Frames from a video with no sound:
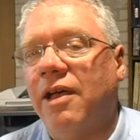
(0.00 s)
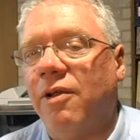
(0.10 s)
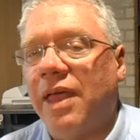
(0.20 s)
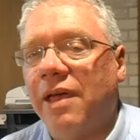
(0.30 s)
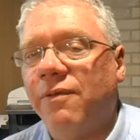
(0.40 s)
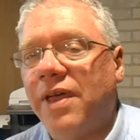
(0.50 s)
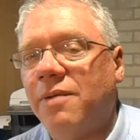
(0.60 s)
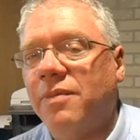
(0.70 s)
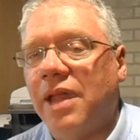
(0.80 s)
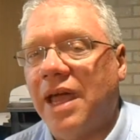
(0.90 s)
Ale
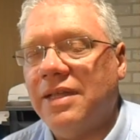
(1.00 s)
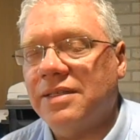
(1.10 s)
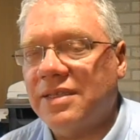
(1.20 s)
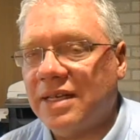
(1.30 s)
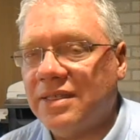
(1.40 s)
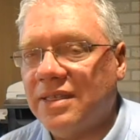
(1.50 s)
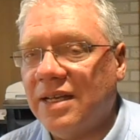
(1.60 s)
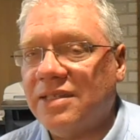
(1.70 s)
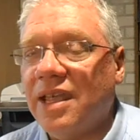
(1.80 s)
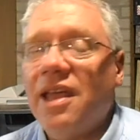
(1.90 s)
FM
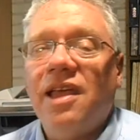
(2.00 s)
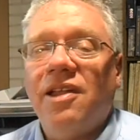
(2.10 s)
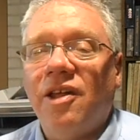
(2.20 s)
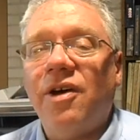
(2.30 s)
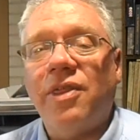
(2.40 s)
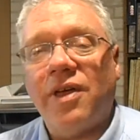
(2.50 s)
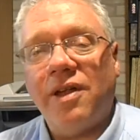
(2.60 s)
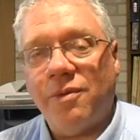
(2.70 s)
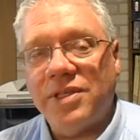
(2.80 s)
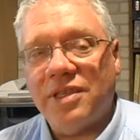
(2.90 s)
966. No, I
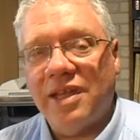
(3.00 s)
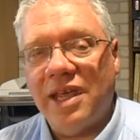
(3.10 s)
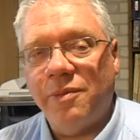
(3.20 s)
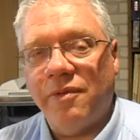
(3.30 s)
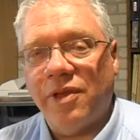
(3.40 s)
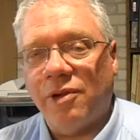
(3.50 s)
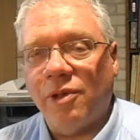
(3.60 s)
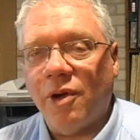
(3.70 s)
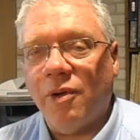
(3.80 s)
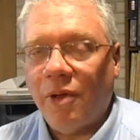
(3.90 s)
thought it was the name of
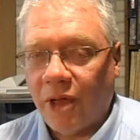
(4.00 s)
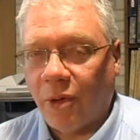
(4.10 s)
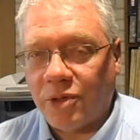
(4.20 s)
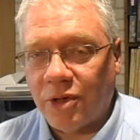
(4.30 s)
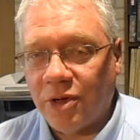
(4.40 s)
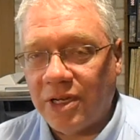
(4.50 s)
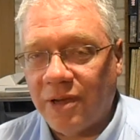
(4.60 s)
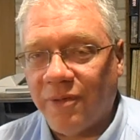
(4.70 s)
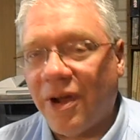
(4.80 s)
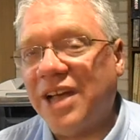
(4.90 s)
their local
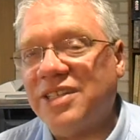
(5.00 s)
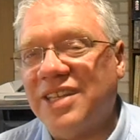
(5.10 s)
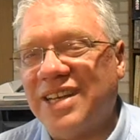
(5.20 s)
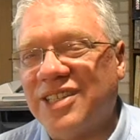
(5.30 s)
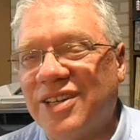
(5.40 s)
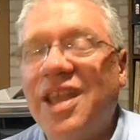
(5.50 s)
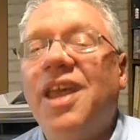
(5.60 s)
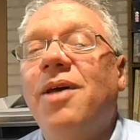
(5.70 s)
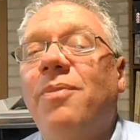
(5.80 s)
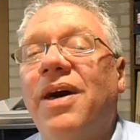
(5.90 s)
alternative rock station.
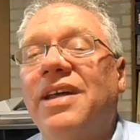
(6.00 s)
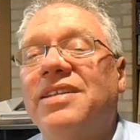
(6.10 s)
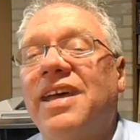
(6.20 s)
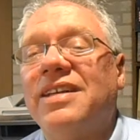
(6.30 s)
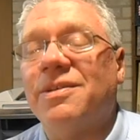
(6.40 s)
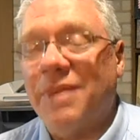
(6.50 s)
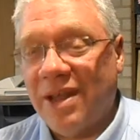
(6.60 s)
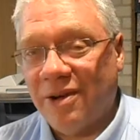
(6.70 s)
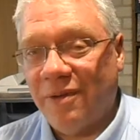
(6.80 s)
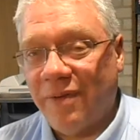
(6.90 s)
But as a
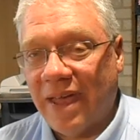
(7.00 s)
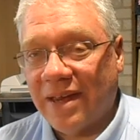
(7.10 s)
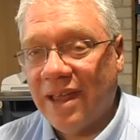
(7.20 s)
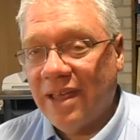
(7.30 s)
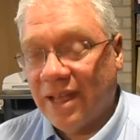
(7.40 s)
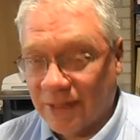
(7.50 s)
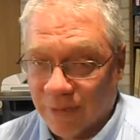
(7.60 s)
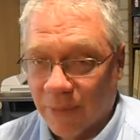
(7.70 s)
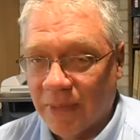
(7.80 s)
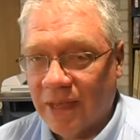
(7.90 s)
matter of fact,
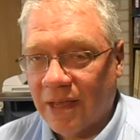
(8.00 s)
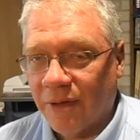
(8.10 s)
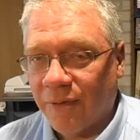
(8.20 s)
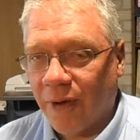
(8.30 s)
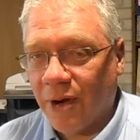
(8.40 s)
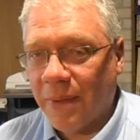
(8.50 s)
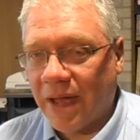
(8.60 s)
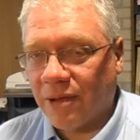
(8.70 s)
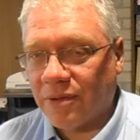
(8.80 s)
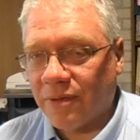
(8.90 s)
it's from the farm
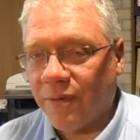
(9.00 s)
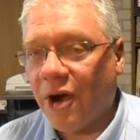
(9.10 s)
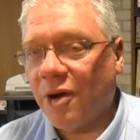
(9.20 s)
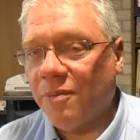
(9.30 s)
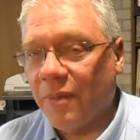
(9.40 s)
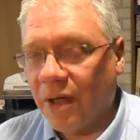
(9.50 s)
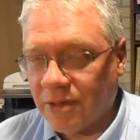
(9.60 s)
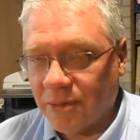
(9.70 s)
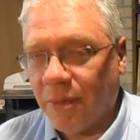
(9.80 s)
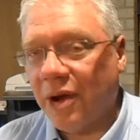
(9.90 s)

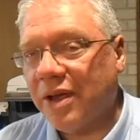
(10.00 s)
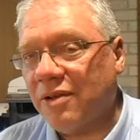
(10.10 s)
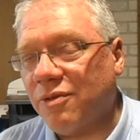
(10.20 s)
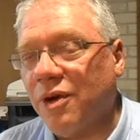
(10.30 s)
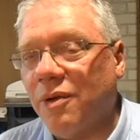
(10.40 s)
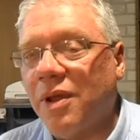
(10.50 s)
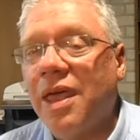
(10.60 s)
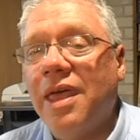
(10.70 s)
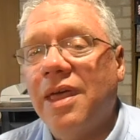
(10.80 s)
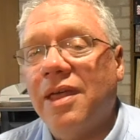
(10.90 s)
to market road
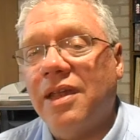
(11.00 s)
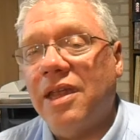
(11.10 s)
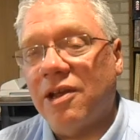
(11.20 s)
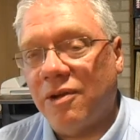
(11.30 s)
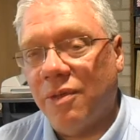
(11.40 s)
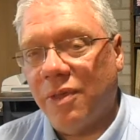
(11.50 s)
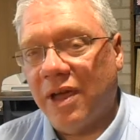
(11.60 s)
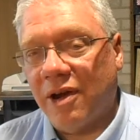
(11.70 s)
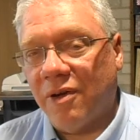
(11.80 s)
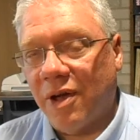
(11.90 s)
near
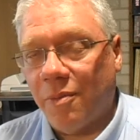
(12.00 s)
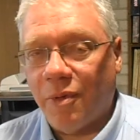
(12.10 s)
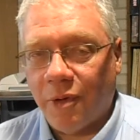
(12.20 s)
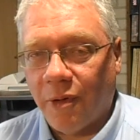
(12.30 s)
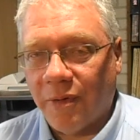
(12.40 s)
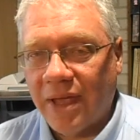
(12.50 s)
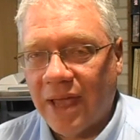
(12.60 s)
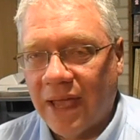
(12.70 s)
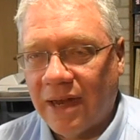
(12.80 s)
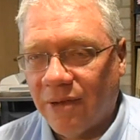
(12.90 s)
their
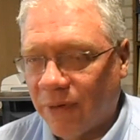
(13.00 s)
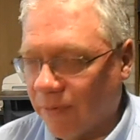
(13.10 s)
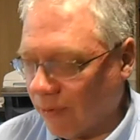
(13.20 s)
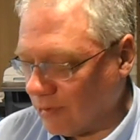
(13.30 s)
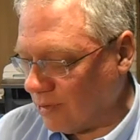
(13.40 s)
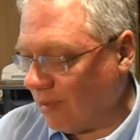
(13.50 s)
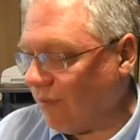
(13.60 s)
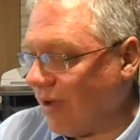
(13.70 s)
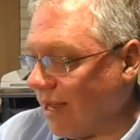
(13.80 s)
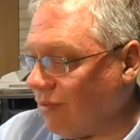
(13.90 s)
brewery, and it refers to
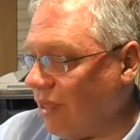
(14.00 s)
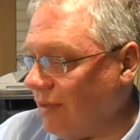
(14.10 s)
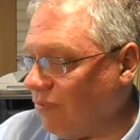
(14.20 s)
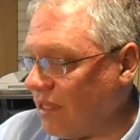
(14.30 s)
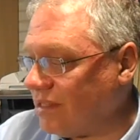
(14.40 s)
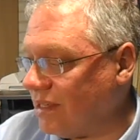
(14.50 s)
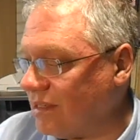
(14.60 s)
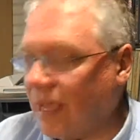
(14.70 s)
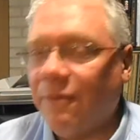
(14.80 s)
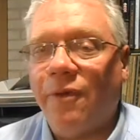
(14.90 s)
the fact that this
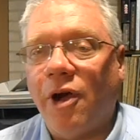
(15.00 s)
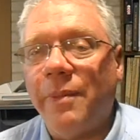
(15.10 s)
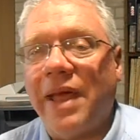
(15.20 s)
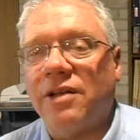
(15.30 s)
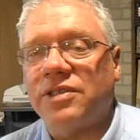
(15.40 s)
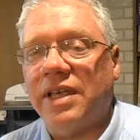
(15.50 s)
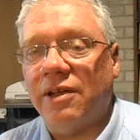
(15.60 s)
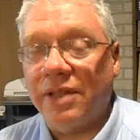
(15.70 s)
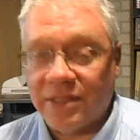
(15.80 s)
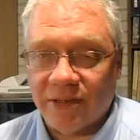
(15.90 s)
is a farmhouse
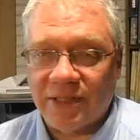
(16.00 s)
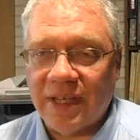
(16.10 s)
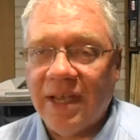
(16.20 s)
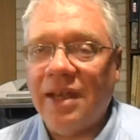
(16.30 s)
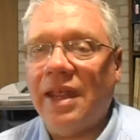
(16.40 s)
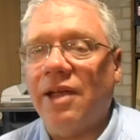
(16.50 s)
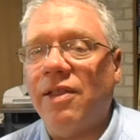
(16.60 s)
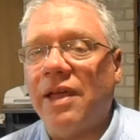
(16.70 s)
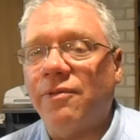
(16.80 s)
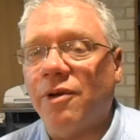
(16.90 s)
ale. It's their second
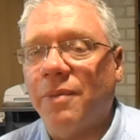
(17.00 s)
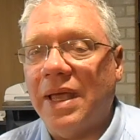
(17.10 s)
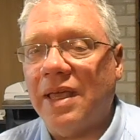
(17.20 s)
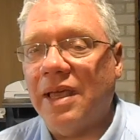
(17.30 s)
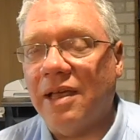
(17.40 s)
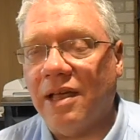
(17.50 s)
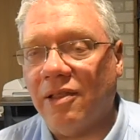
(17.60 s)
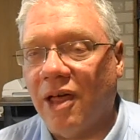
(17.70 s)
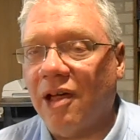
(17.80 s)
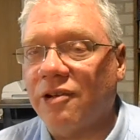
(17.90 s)
ale after making
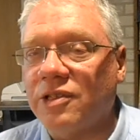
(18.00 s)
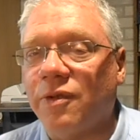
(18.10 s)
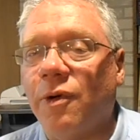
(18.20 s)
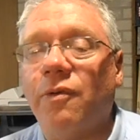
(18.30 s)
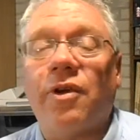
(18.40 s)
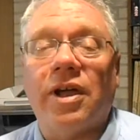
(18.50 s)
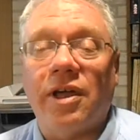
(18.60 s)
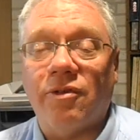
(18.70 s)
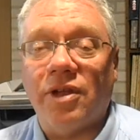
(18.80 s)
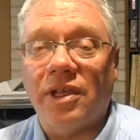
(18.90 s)
lagers for over
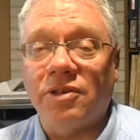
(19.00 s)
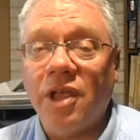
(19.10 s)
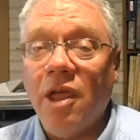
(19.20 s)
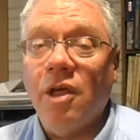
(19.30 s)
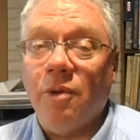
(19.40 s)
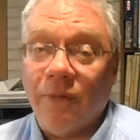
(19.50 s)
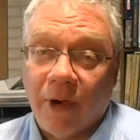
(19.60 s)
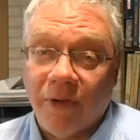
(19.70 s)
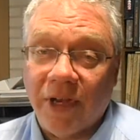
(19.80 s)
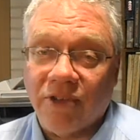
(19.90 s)
100 years. We've
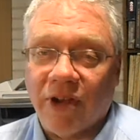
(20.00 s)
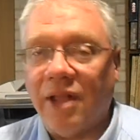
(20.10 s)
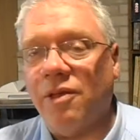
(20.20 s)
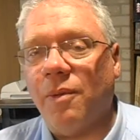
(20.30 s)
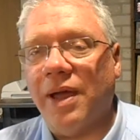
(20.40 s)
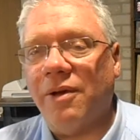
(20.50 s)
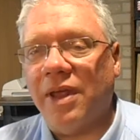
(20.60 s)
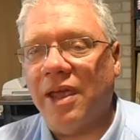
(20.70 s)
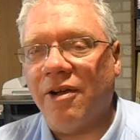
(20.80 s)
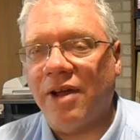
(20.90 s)
already tried the
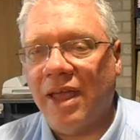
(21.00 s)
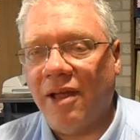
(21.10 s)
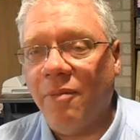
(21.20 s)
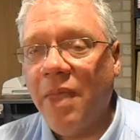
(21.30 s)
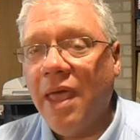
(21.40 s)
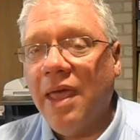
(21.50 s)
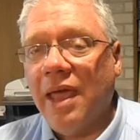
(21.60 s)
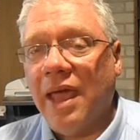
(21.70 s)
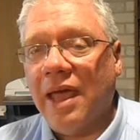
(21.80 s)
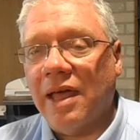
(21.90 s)
Wild Hare Ale,
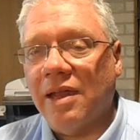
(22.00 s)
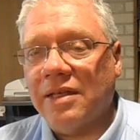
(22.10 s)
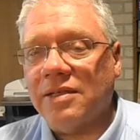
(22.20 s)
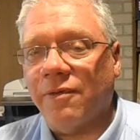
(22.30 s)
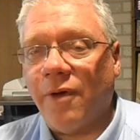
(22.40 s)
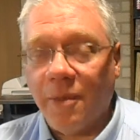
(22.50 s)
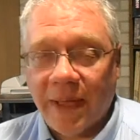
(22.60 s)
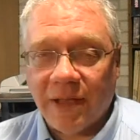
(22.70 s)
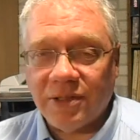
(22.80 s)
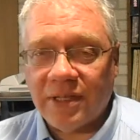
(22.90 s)
and it's a
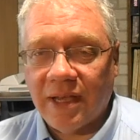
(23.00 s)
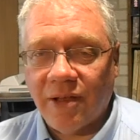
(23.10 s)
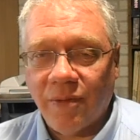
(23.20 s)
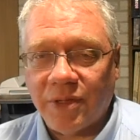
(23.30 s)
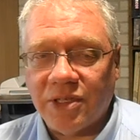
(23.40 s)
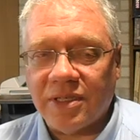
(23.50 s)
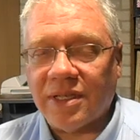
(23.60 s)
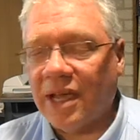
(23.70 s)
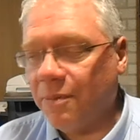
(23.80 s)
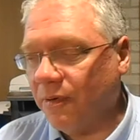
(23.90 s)
farmhouse ale, which is
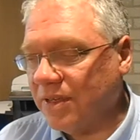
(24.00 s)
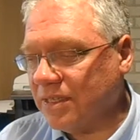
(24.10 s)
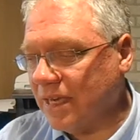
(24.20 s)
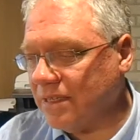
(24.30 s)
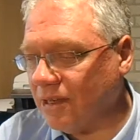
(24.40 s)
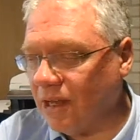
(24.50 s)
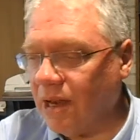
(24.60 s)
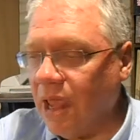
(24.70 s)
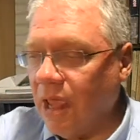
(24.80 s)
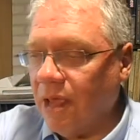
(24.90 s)
a type of a
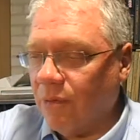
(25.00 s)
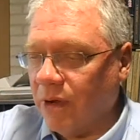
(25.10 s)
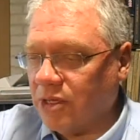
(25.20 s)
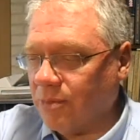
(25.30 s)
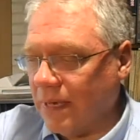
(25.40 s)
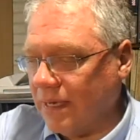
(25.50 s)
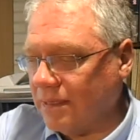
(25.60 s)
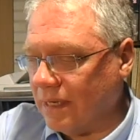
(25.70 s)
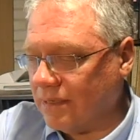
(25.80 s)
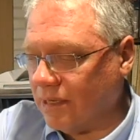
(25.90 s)
saison, which
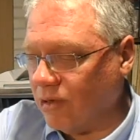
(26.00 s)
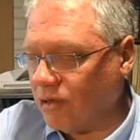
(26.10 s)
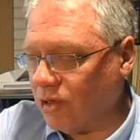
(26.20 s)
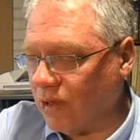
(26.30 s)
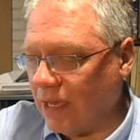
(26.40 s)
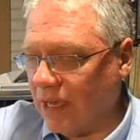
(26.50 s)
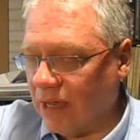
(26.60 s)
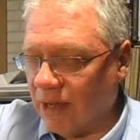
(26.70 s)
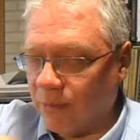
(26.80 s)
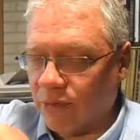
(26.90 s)
means it's
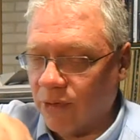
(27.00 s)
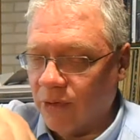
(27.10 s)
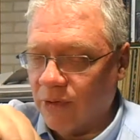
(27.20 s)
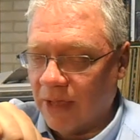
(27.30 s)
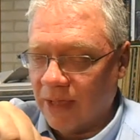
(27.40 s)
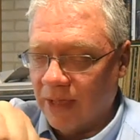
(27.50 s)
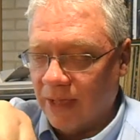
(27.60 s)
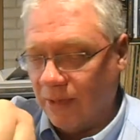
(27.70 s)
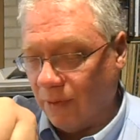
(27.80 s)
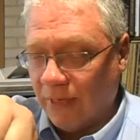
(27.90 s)
usually brewed
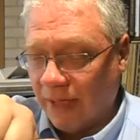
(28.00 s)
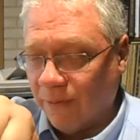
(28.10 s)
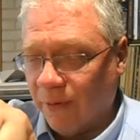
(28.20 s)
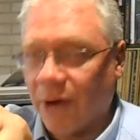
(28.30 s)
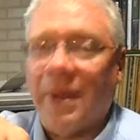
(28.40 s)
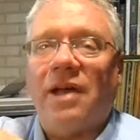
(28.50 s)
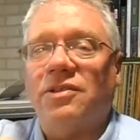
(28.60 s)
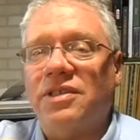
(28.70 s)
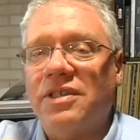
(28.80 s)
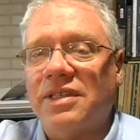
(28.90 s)
at
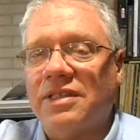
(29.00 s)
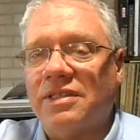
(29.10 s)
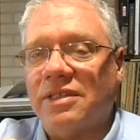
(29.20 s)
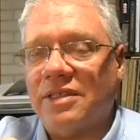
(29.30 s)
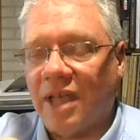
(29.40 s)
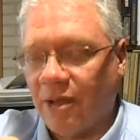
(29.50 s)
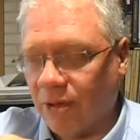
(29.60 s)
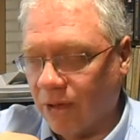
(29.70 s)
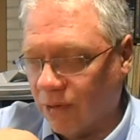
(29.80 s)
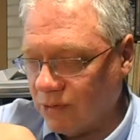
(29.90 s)
farmhouses, as the
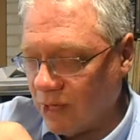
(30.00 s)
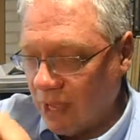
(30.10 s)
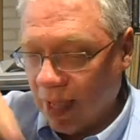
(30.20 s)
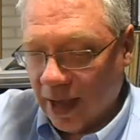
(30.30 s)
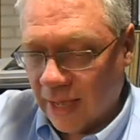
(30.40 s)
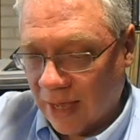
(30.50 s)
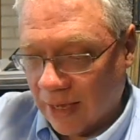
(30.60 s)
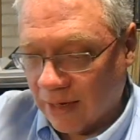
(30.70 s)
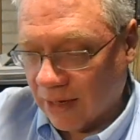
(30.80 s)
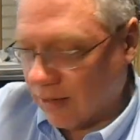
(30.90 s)
style goes,
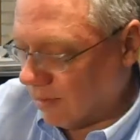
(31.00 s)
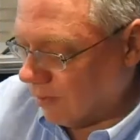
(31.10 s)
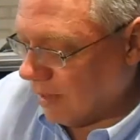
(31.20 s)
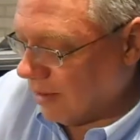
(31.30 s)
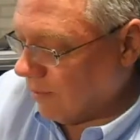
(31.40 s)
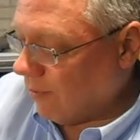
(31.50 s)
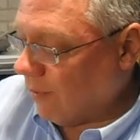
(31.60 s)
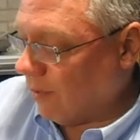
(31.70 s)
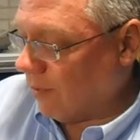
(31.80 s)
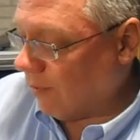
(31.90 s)
and meant
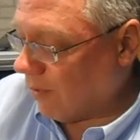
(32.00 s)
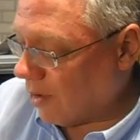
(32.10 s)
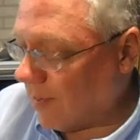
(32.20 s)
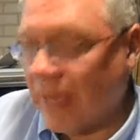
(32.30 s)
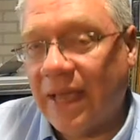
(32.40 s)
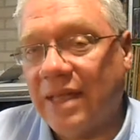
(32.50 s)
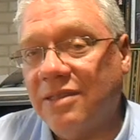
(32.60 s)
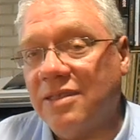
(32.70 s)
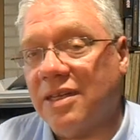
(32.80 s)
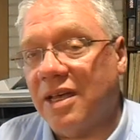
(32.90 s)
for the farm
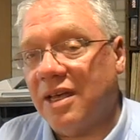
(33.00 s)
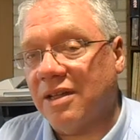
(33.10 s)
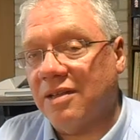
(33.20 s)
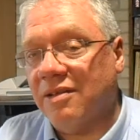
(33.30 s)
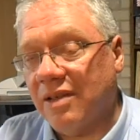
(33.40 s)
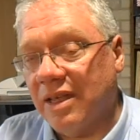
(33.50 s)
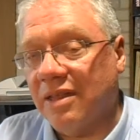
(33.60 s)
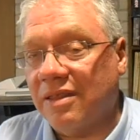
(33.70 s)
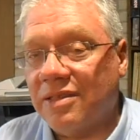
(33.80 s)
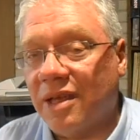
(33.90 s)
hands
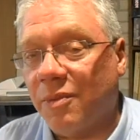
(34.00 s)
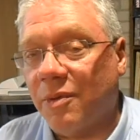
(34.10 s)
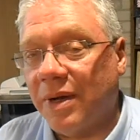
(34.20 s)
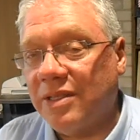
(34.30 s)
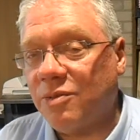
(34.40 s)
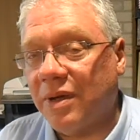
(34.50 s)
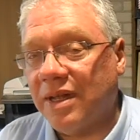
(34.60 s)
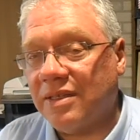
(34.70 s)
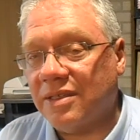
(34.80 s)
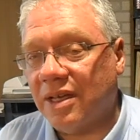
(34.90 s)
in the summer months
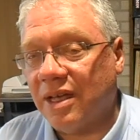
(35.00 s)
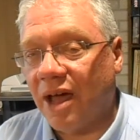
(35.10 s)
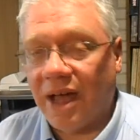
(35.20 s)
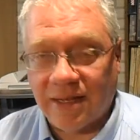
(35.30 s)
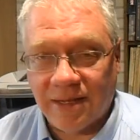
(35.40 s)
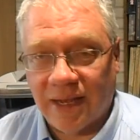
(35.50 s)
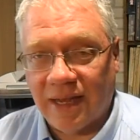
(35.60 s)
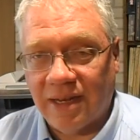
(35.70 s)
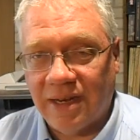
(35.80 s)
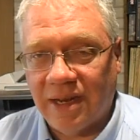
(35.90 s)
when it's hot
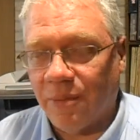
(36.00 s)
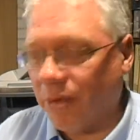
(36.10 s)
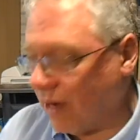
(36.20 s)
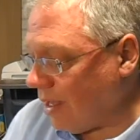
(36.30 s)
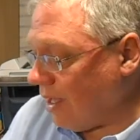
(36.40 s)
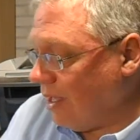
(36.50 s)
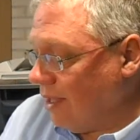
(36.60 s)
and you need a break.